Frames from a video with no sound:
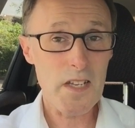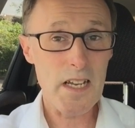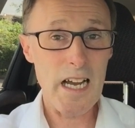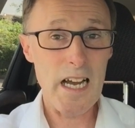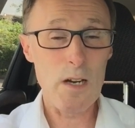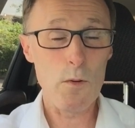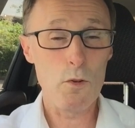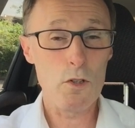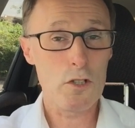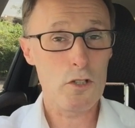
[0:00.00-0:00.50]

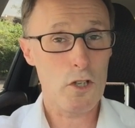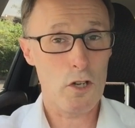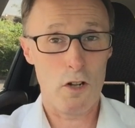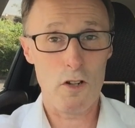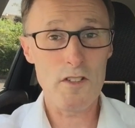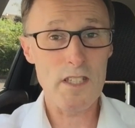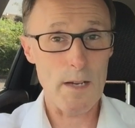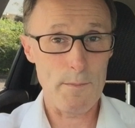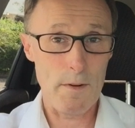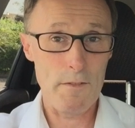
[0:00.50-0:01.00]
I would
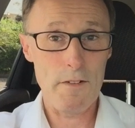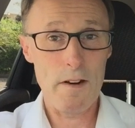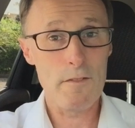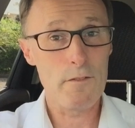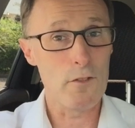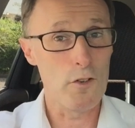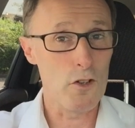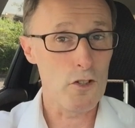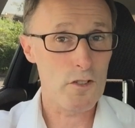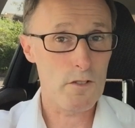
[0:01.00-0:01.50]
contact my
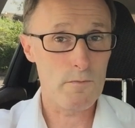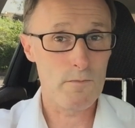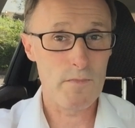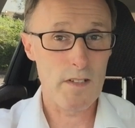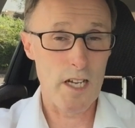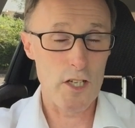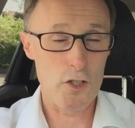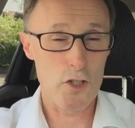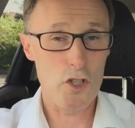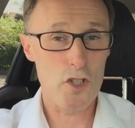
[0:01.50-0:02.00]
friend first
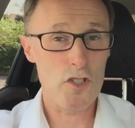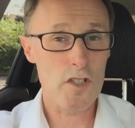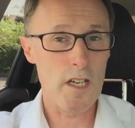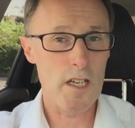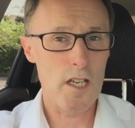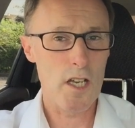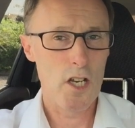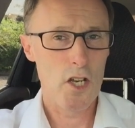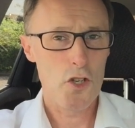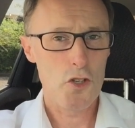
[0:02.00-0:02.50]
and just
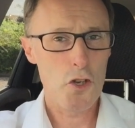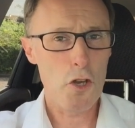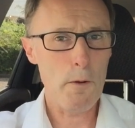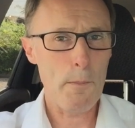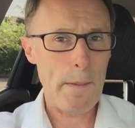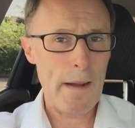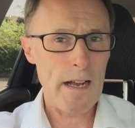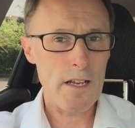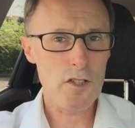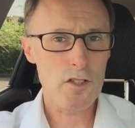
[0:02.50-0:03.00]
say, you
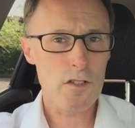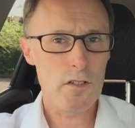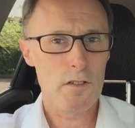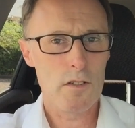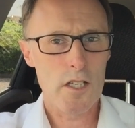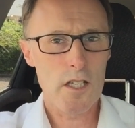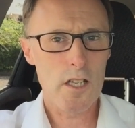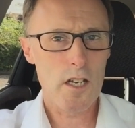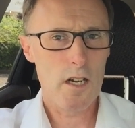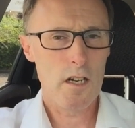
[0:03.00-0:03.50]
passed,
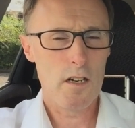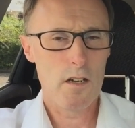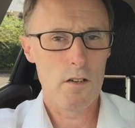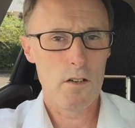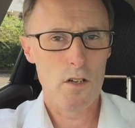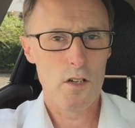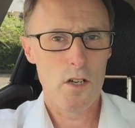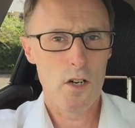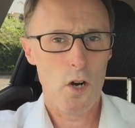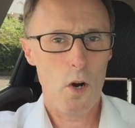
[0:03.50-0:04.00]
didn't you?
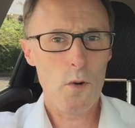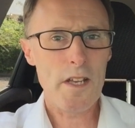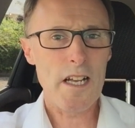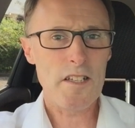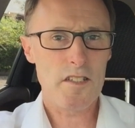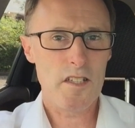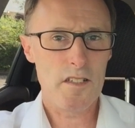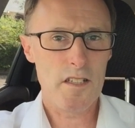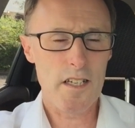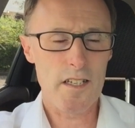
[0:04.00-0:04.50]
Oh
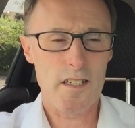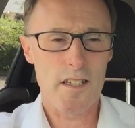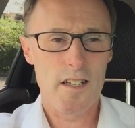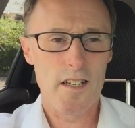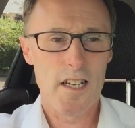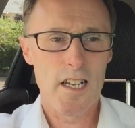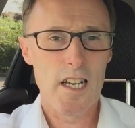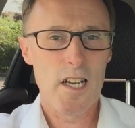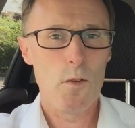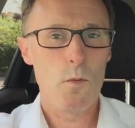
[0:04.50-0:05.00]
yes I did.
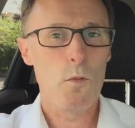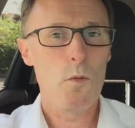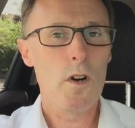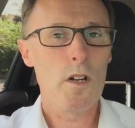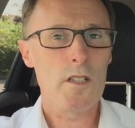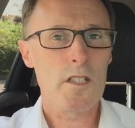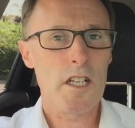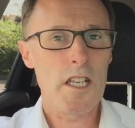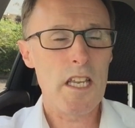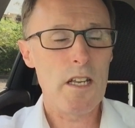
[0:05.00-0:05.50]

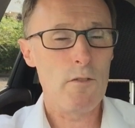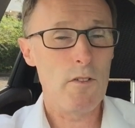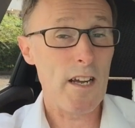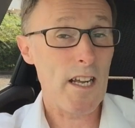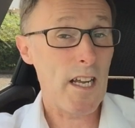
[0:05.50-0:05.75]
Well, can you